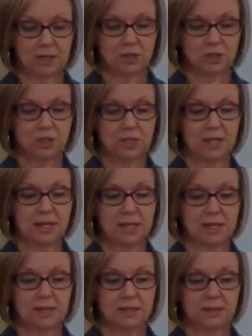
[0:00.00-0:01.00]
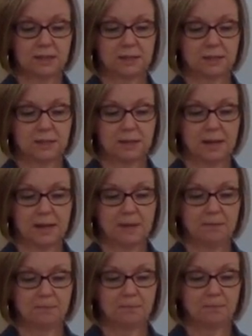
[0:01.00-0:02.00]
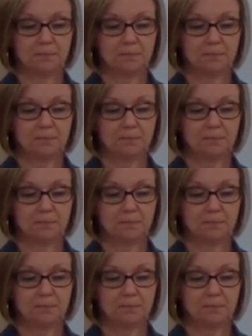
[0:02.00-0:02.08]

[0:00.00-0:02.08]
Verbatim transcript: She is um,